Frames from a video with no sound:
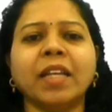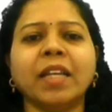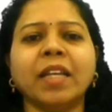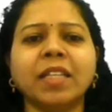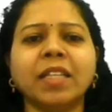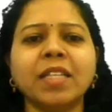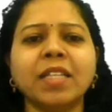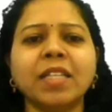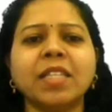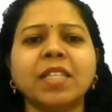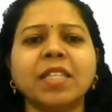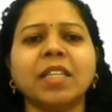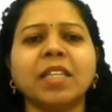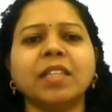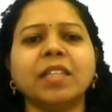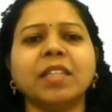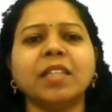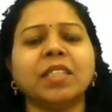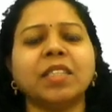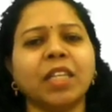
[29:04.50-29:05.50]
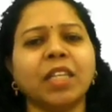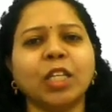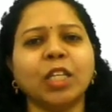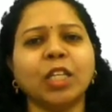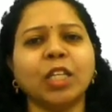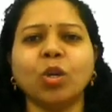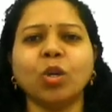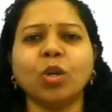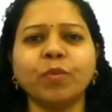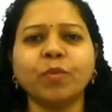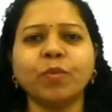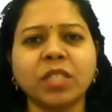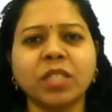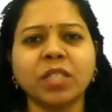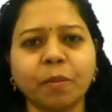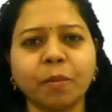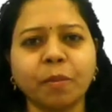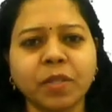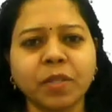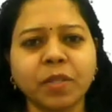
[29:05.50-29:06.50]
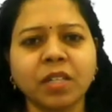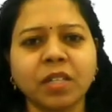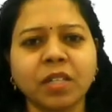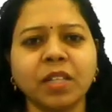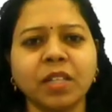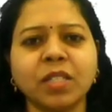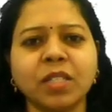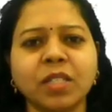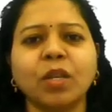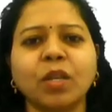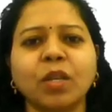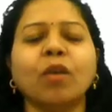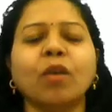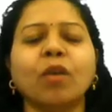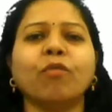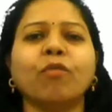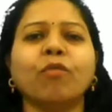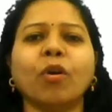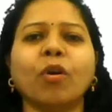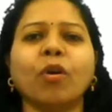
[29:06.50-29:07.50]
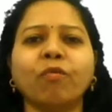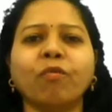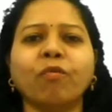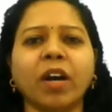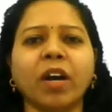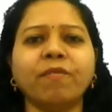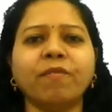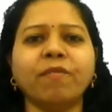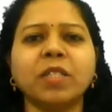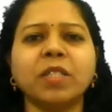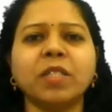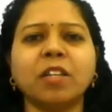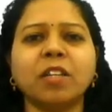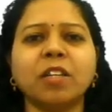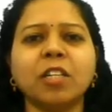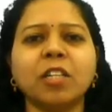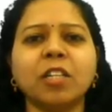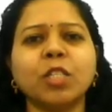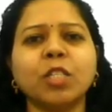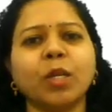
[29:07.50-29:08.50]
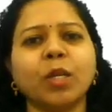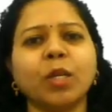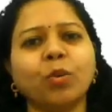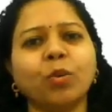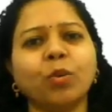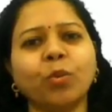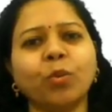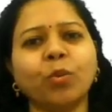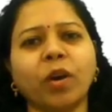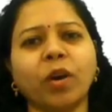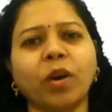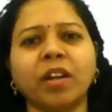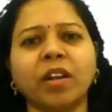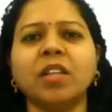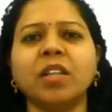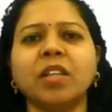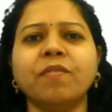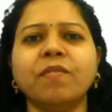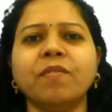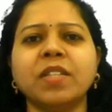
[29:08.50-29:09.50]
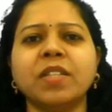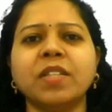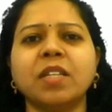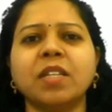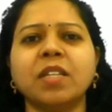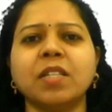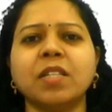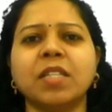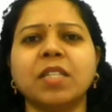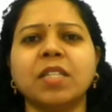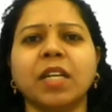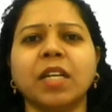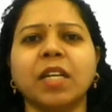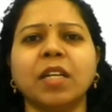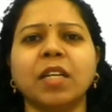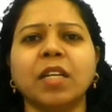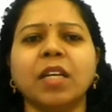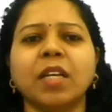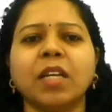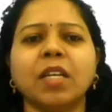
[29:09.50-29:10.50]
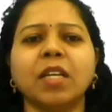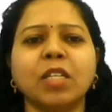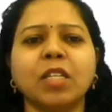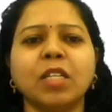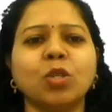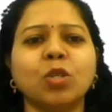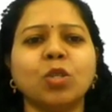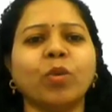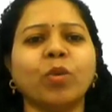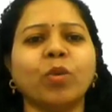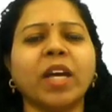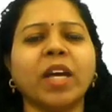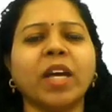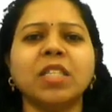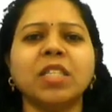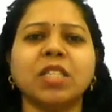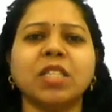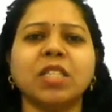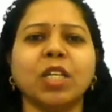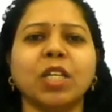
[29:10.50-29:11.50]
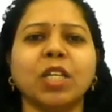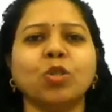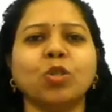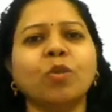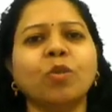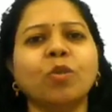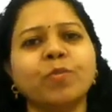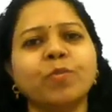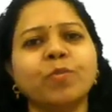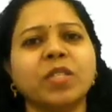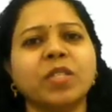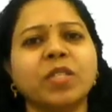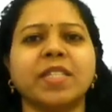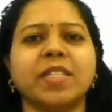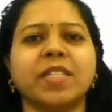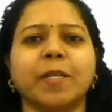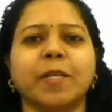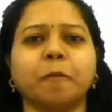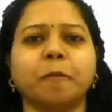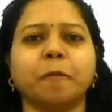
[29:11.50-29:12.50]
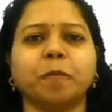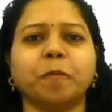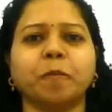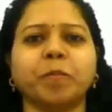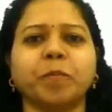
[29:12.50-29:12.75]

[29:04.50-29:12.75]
And this change of substance from one physical state to another physical state is known as change of state.